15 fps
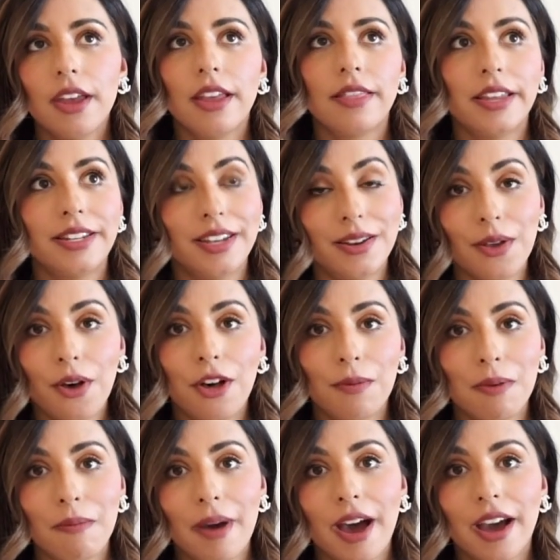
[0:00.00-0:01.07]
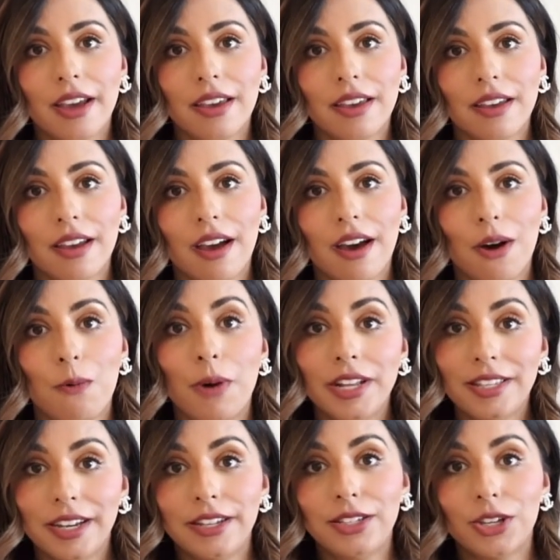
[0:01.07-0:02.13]
They did call me back
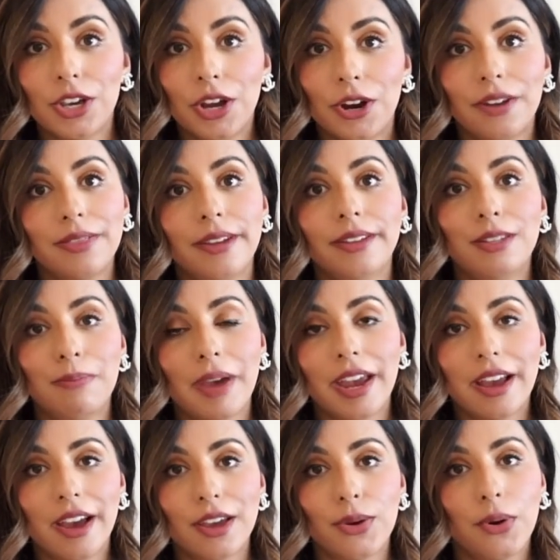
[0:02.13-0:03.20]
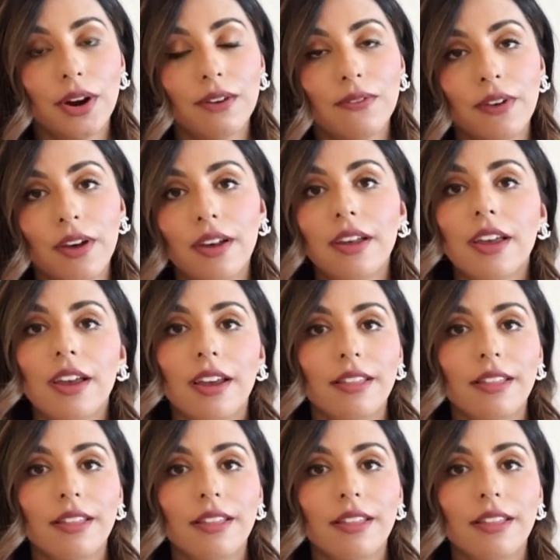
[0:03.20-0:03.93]
once I secured this bag at Yorkville.